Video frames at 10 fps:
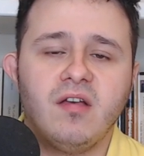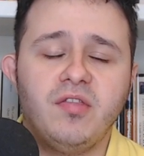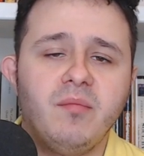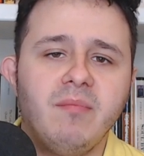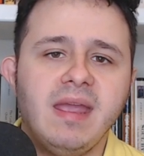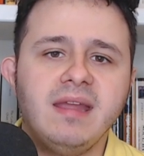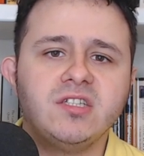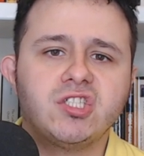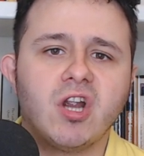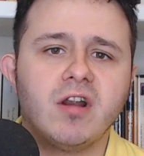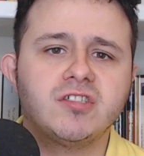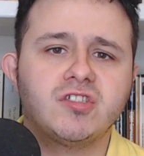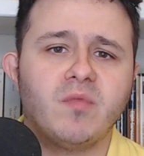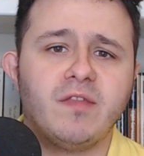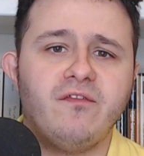The man
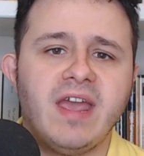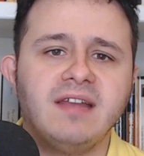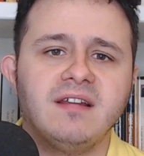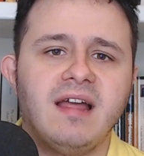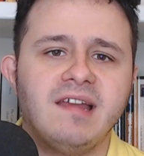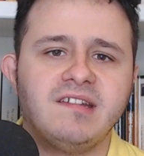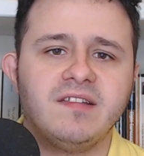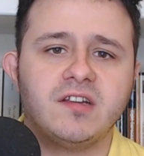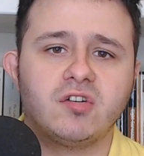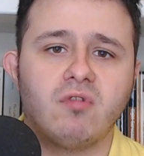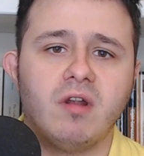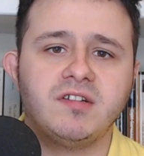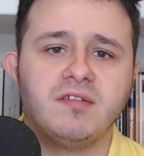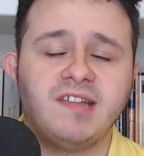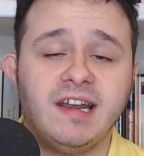charged with vandalizing the
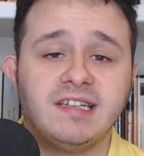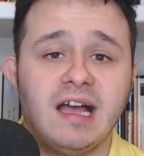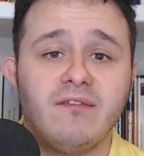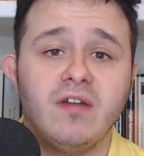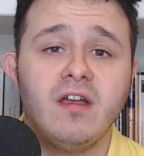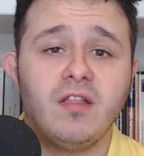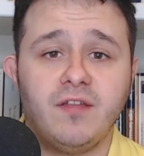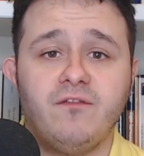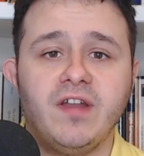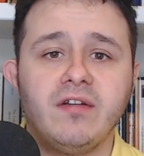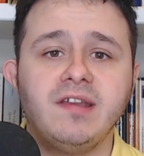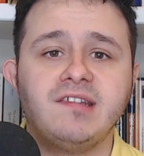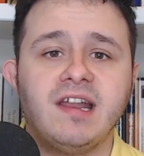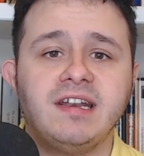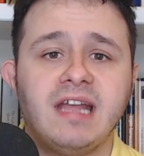Toronto Cenotaph, the very
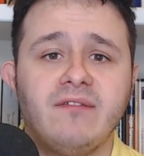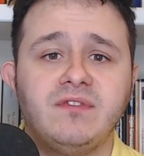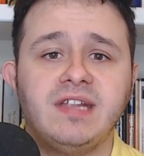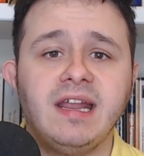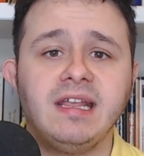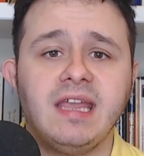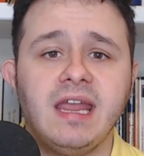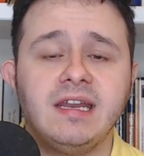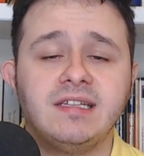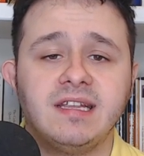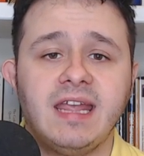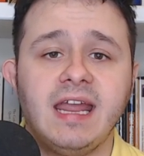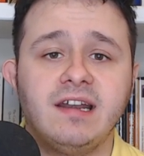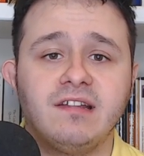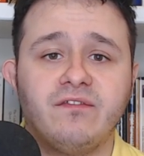cenotaph dedicated to
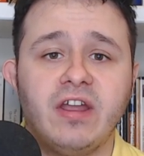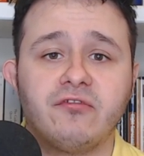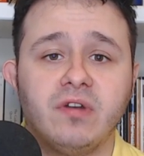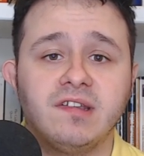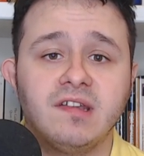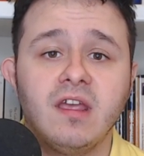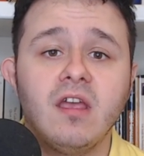Canada's veterans,